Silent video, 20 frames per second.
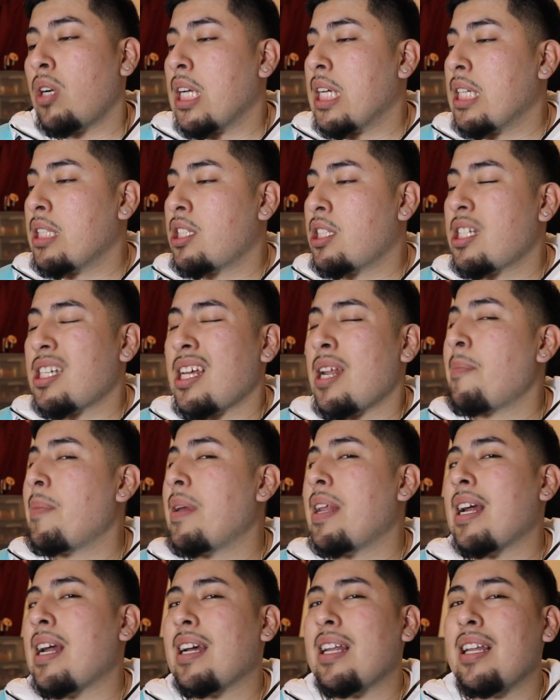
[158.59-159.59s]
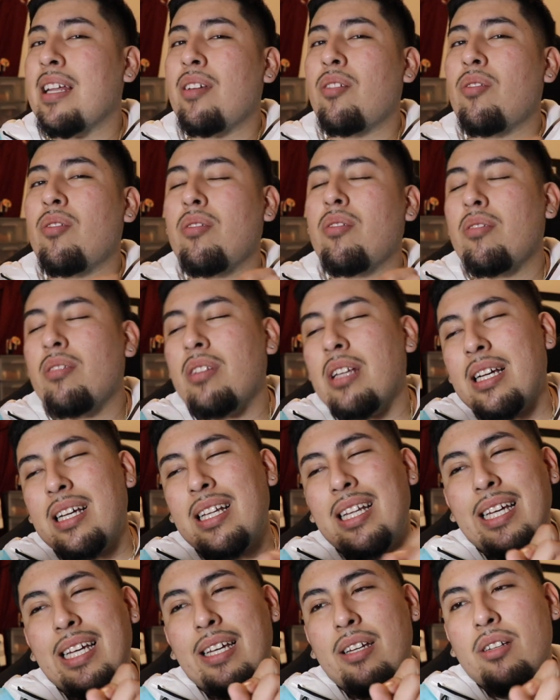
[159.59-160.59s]
it's just gonna be like a little
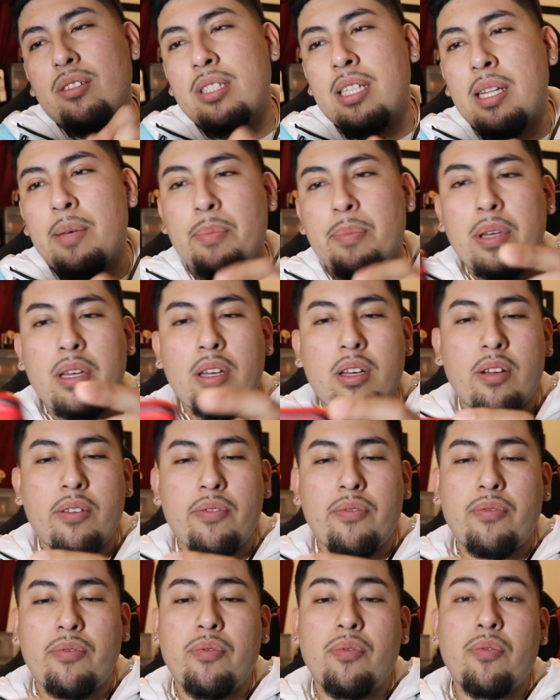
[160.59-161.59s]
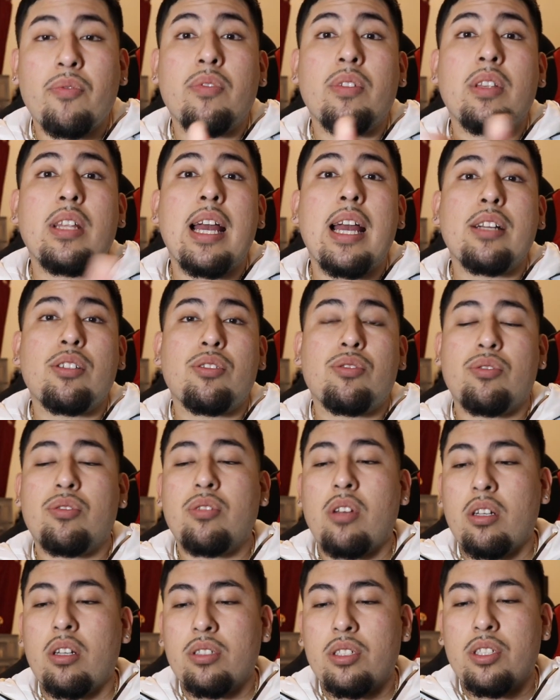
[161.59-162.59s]
snippet of the actual
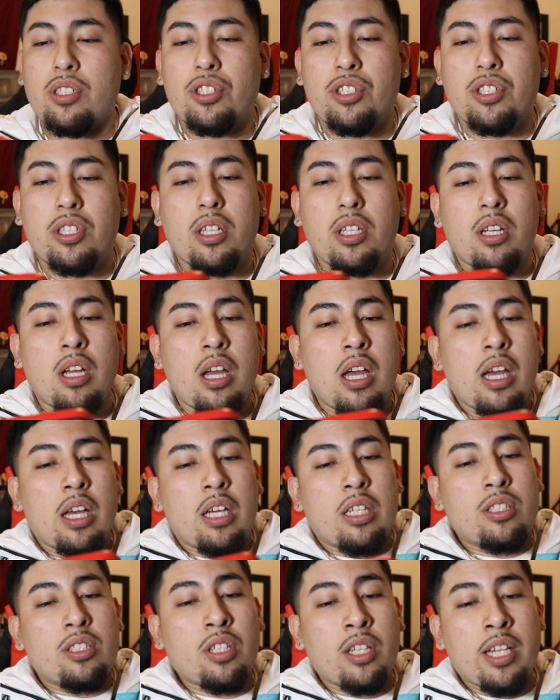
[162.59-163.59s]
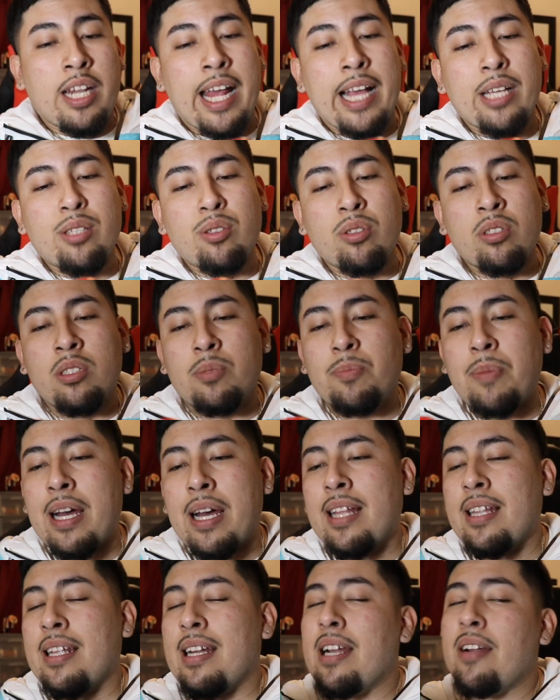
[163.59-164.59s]
songs and shit. So the next one's
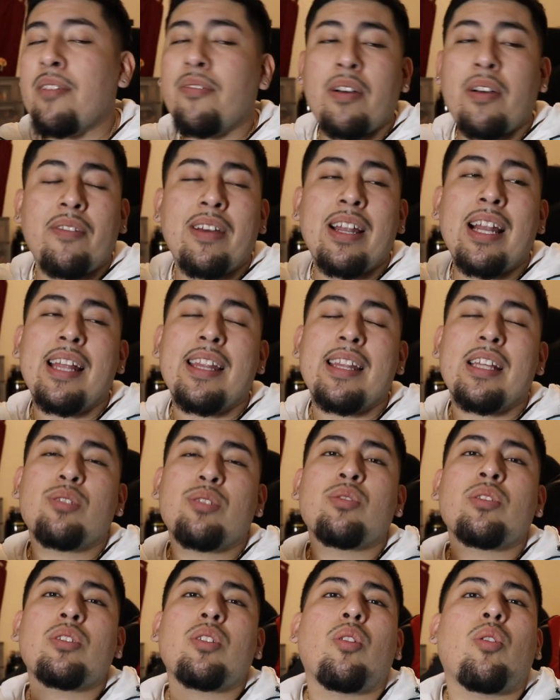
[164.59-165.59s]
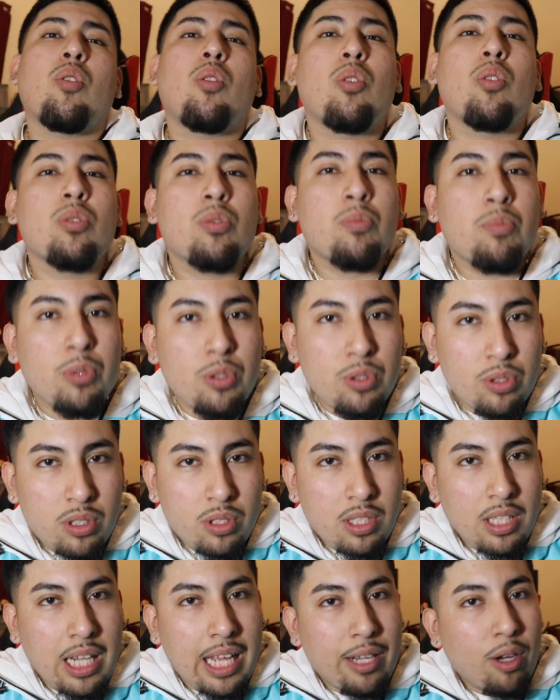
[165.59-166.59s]
by Adriel Favela. This one's an old music,
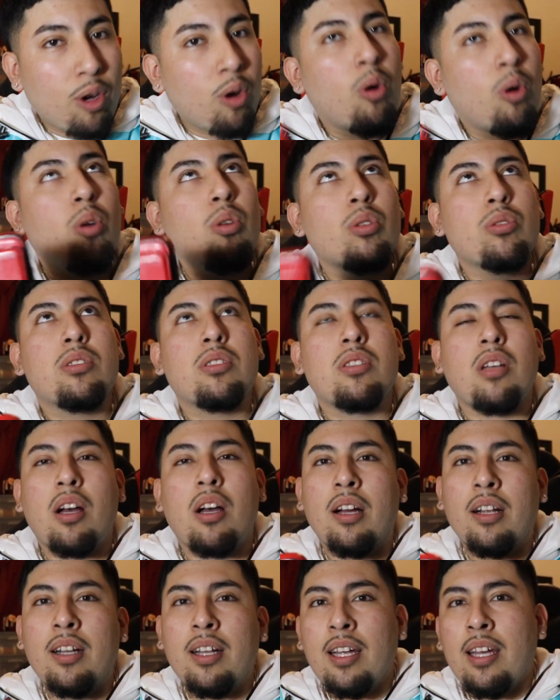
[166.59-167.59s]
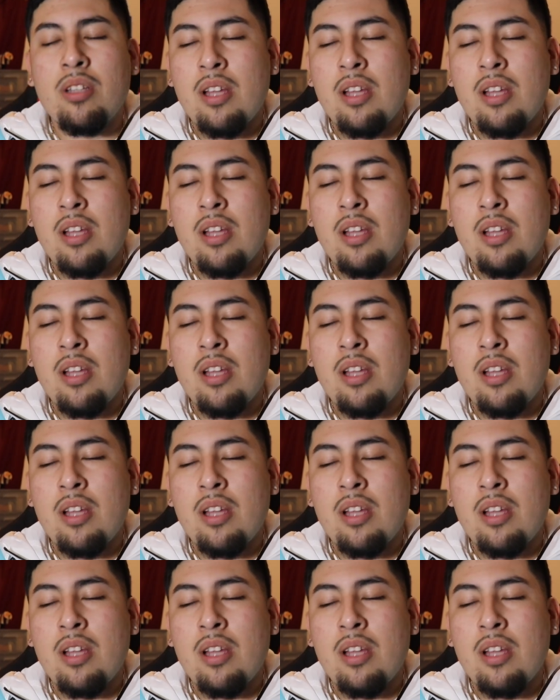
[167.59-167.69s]
like old song,